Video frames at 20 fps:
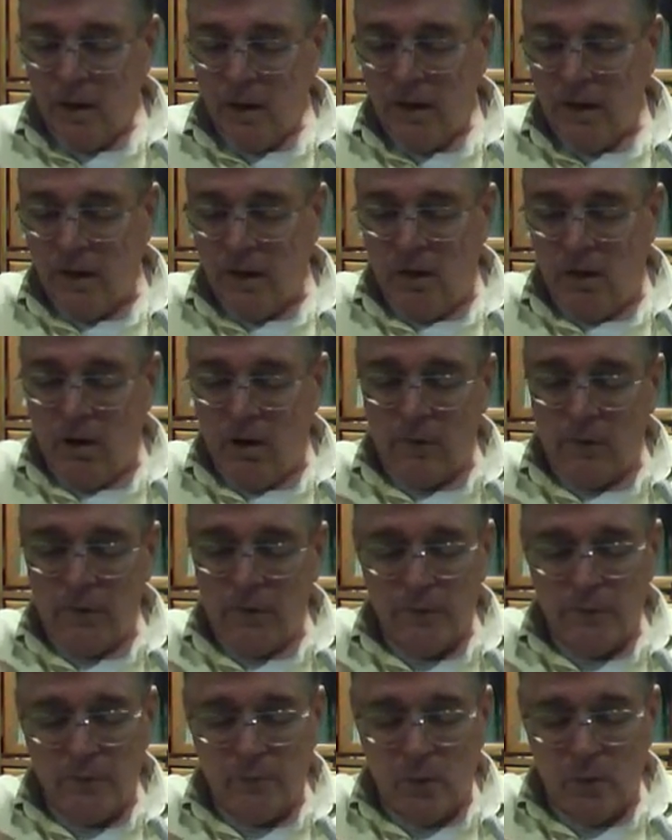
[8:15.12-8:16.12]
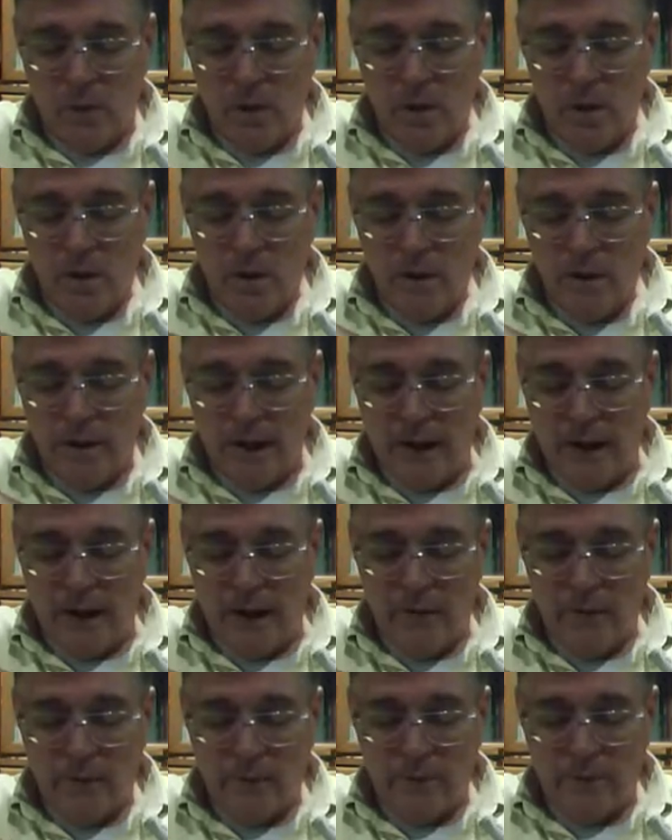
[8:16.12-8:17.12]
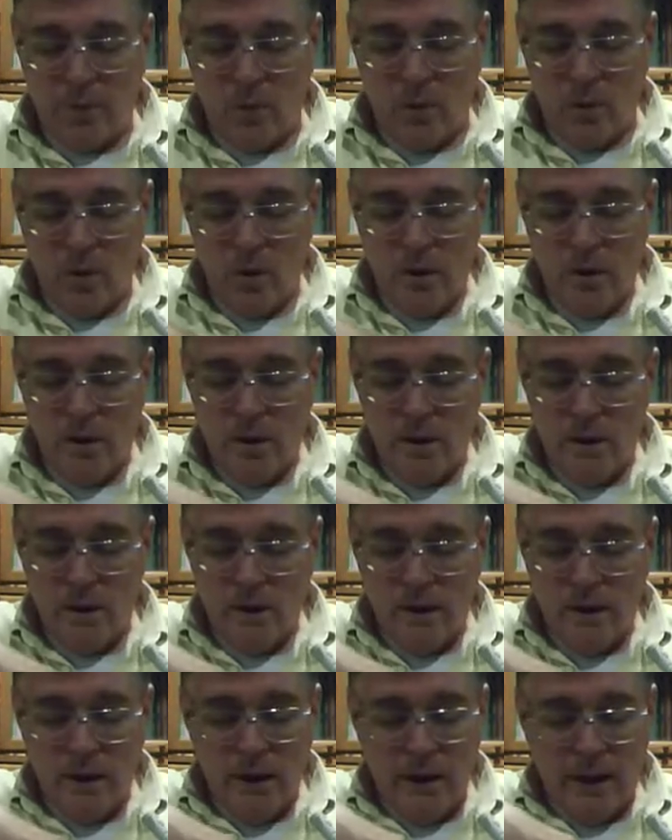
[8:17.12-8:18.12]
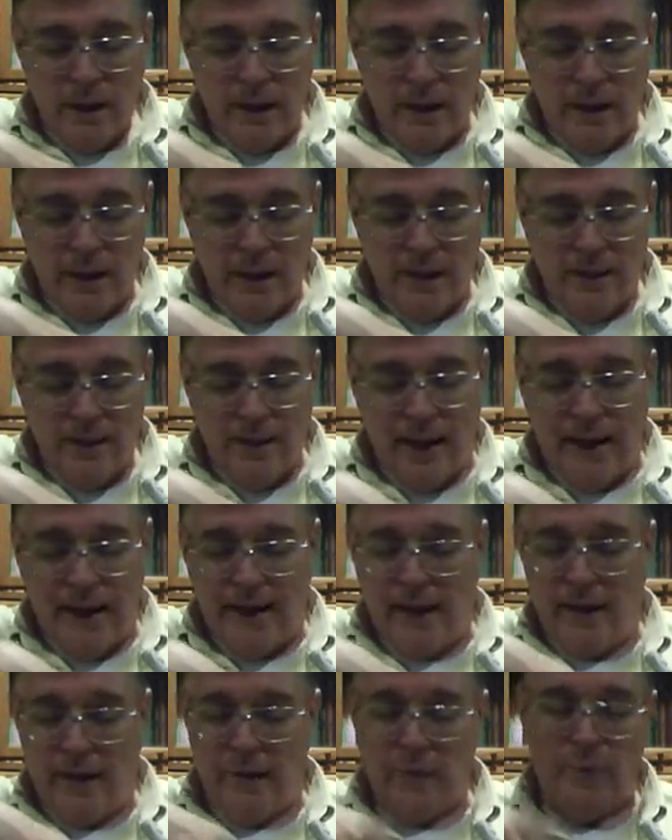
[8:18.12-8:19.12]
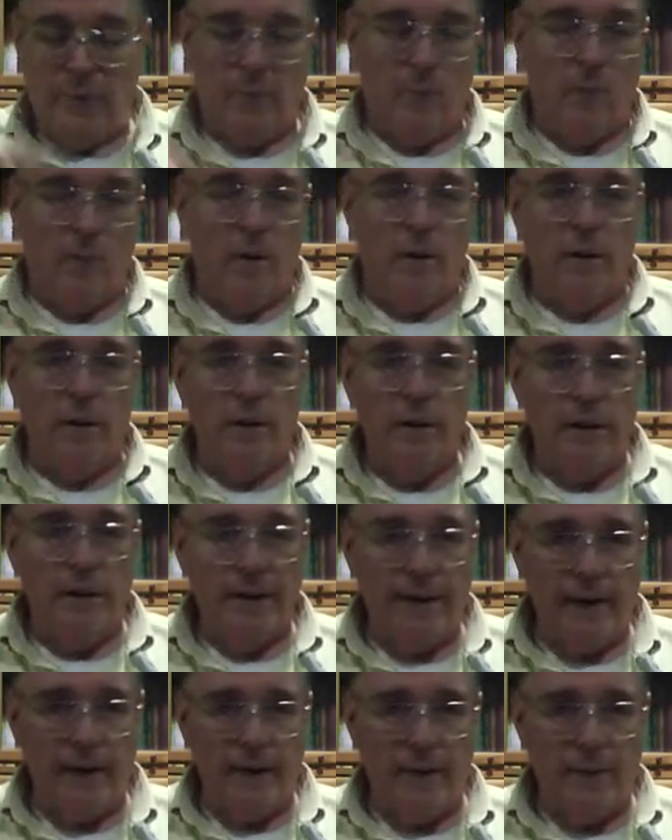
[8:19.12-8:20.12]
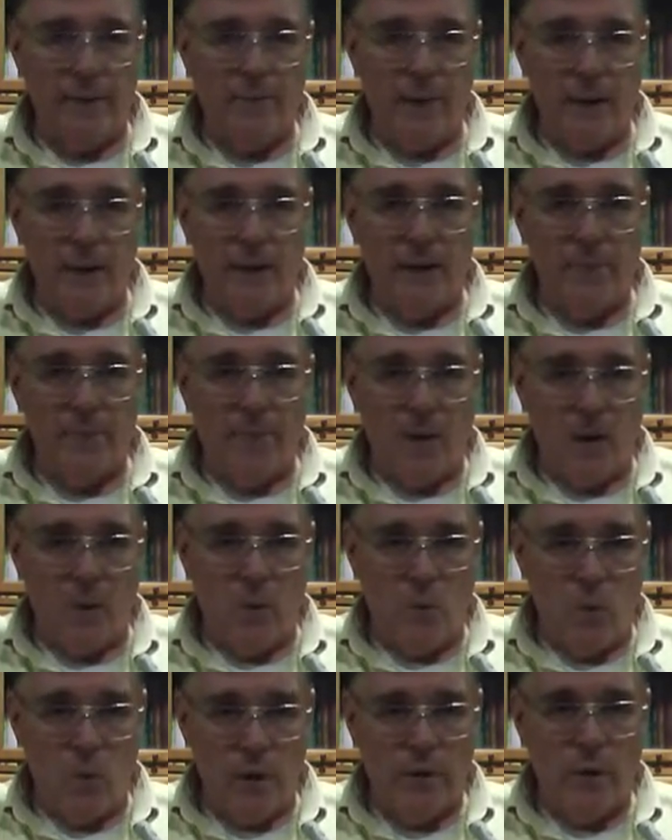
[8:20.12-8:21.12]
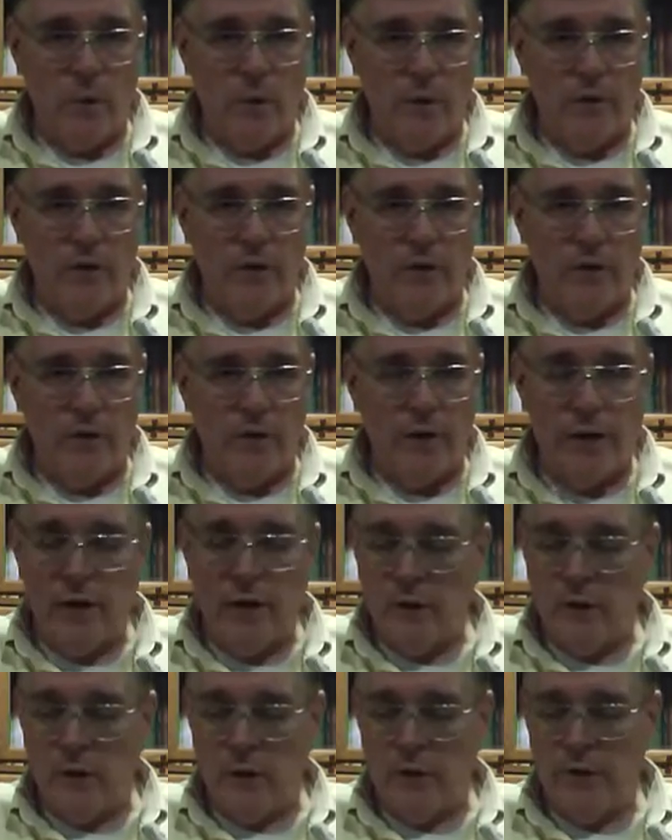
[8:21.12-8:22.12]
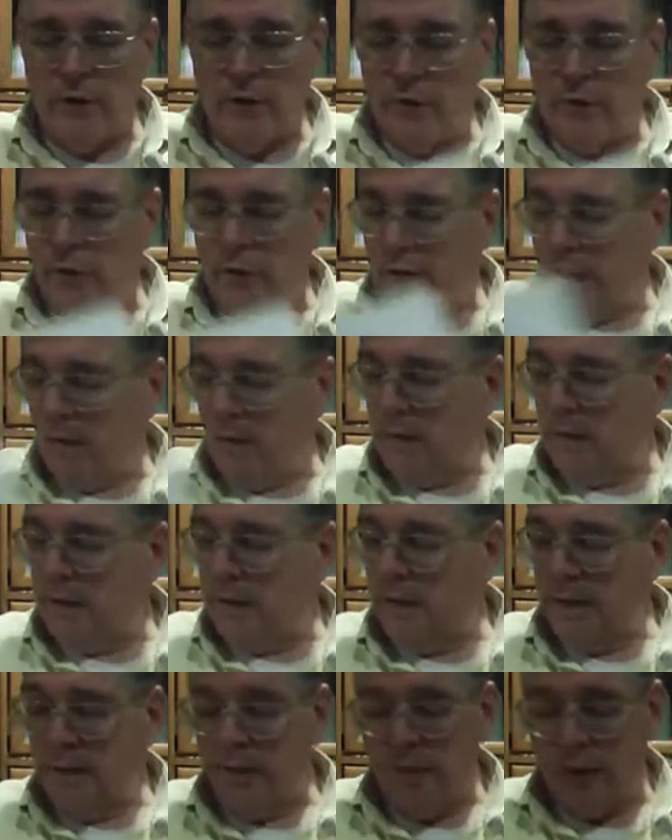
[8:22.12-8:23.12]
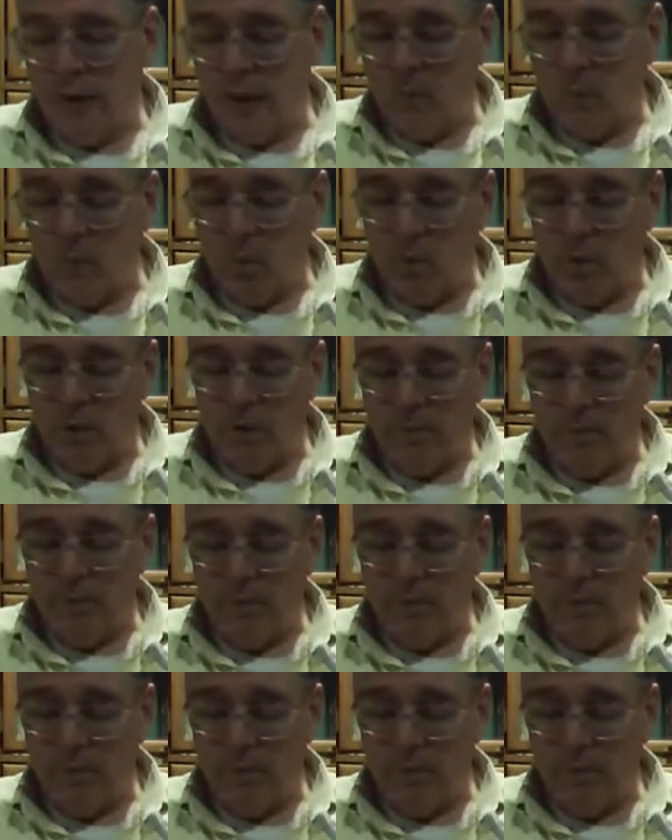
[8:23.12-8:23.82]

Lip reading: The R is broad. The N is broad. And that N is broad. Again, depending upon which is the closest vowel in the same word.